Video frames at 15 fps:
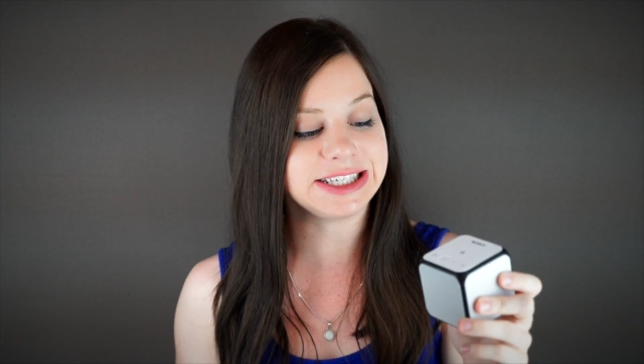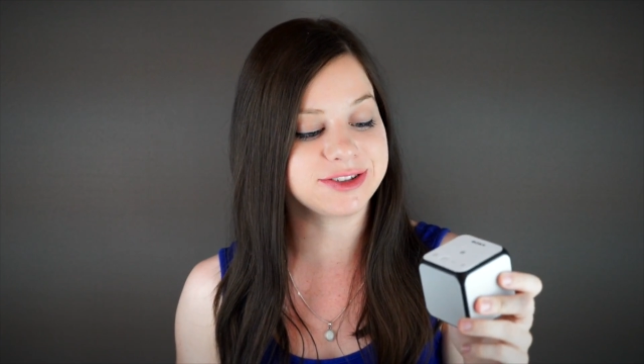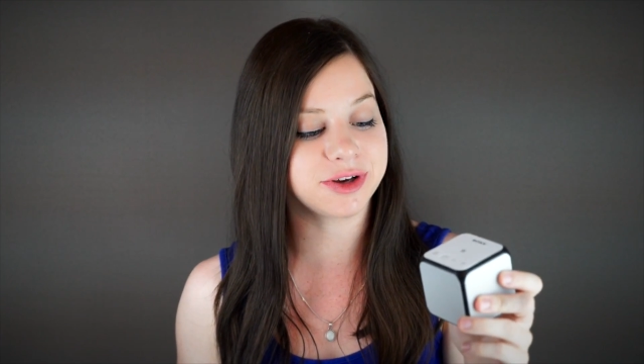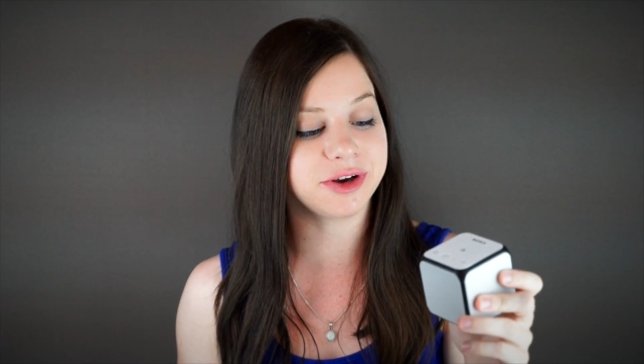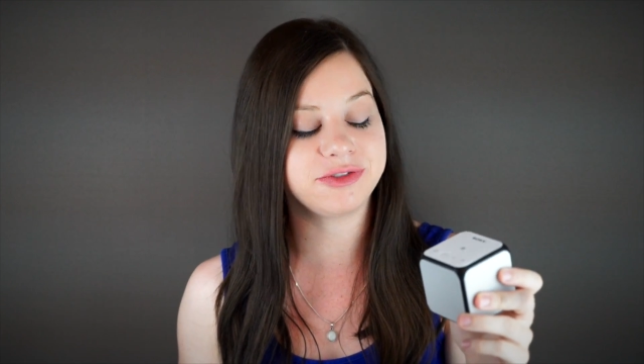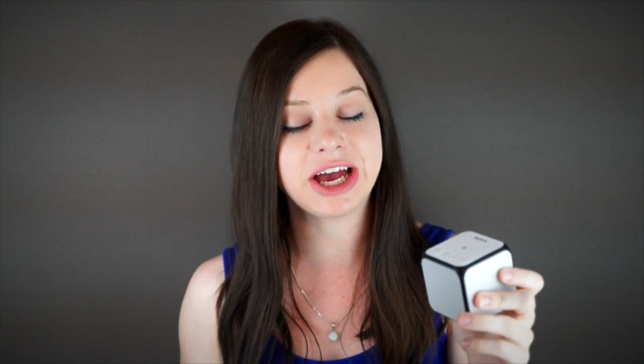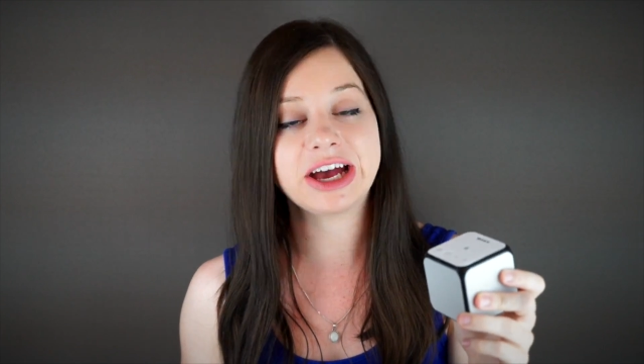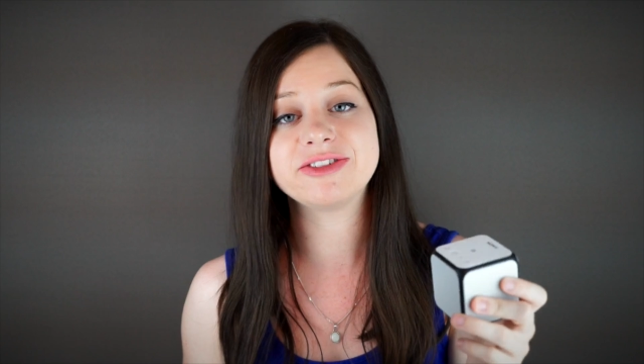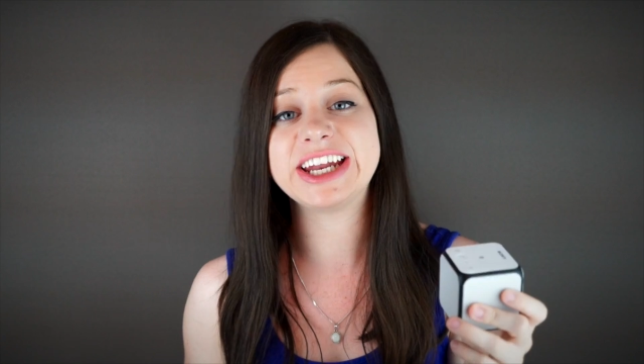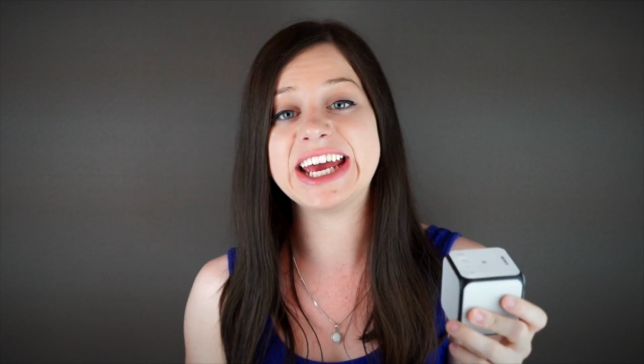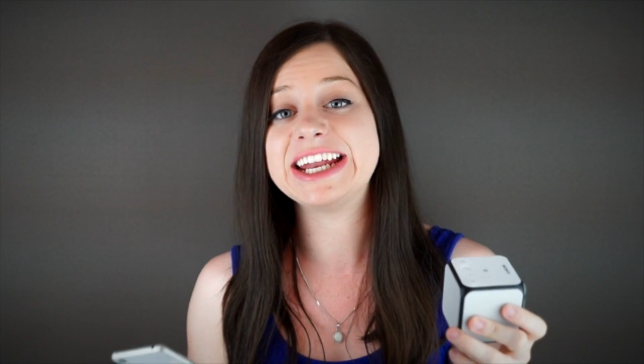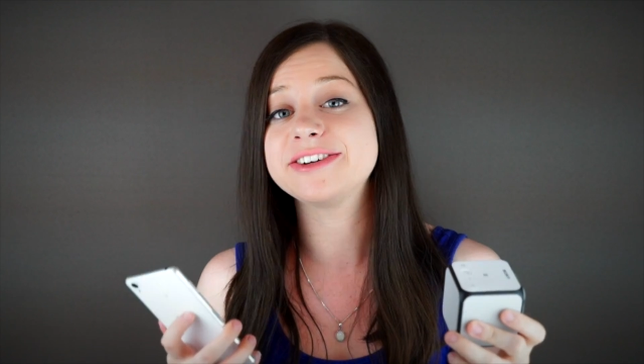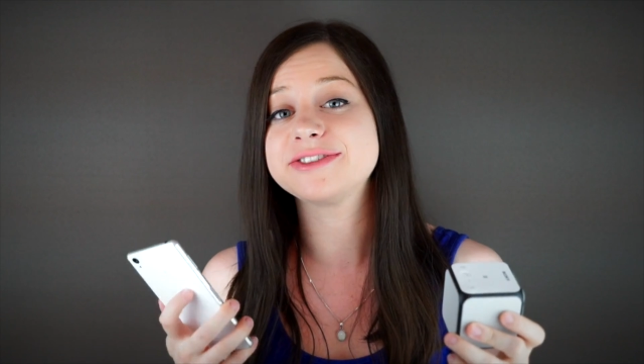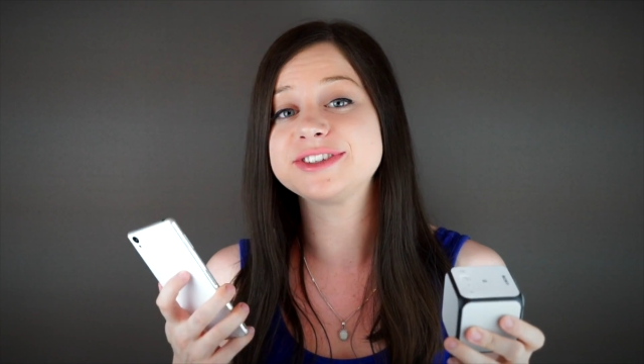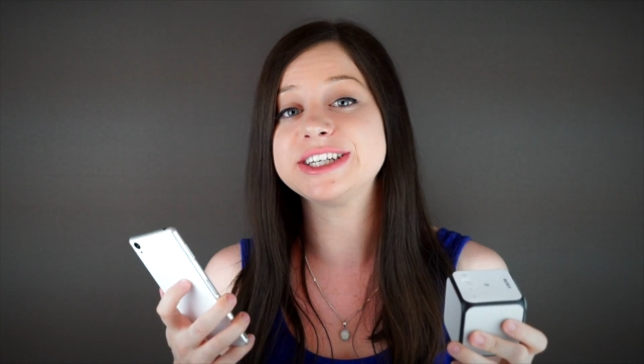so if you have an
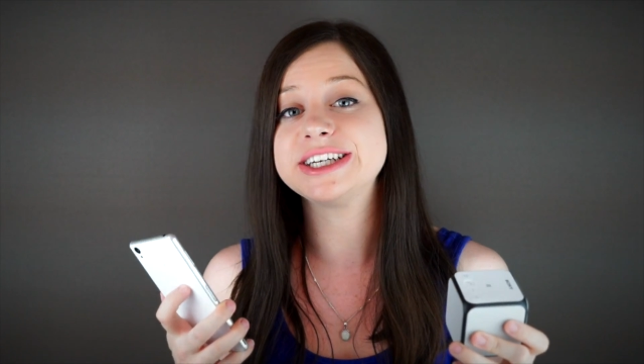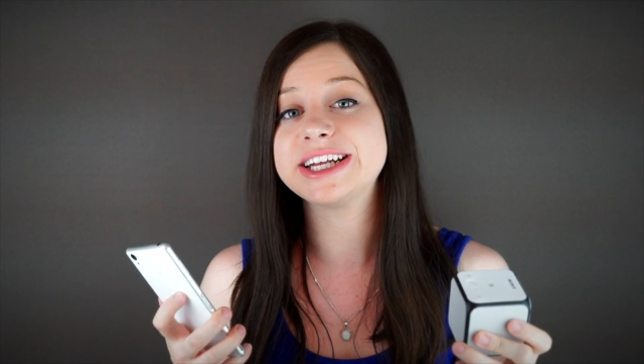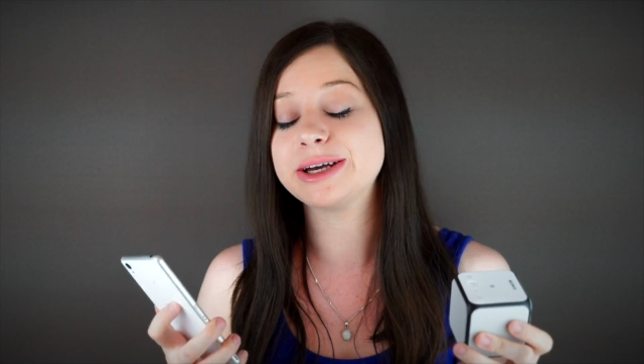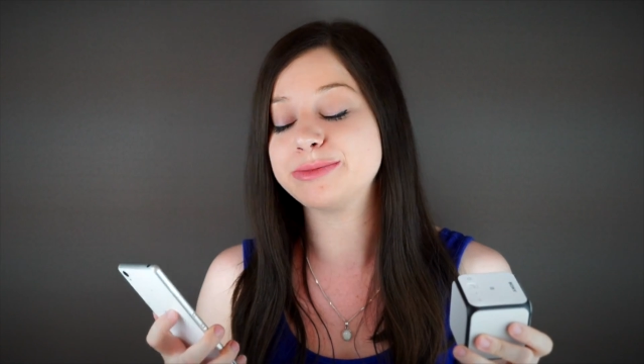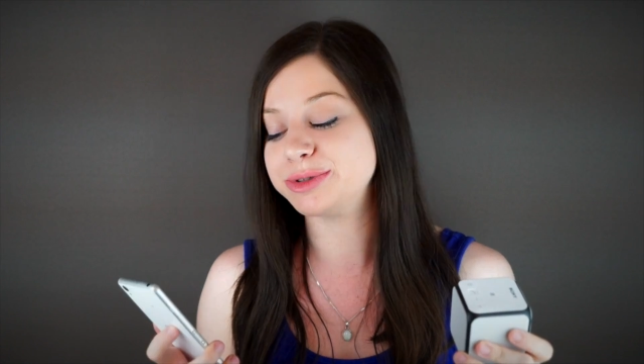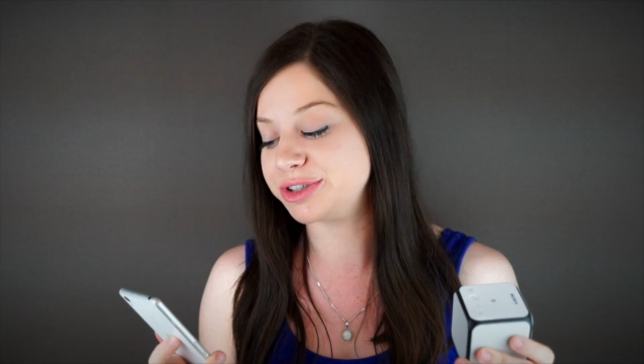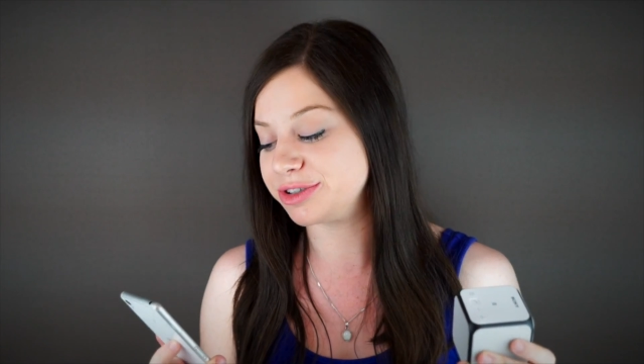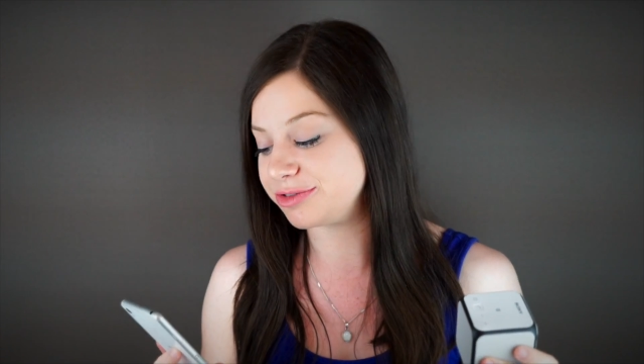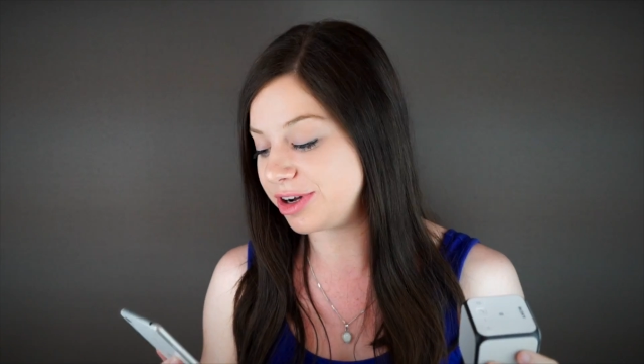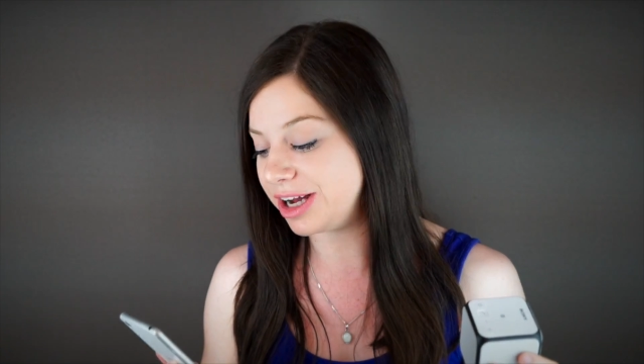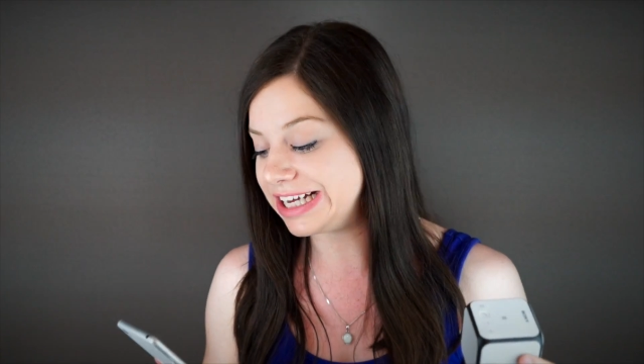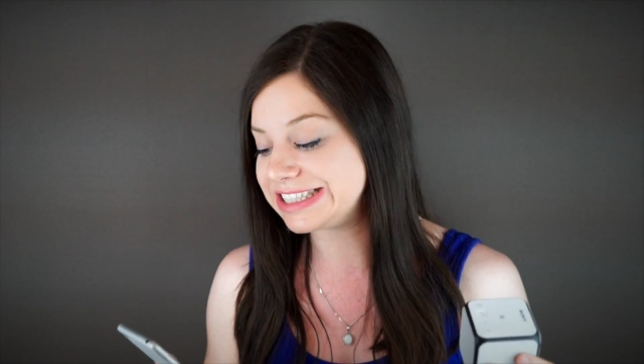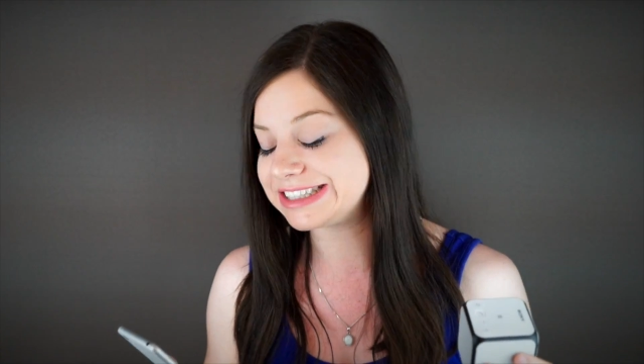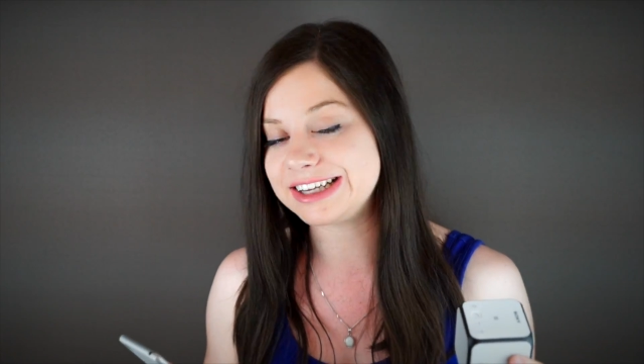NFC-enabled device,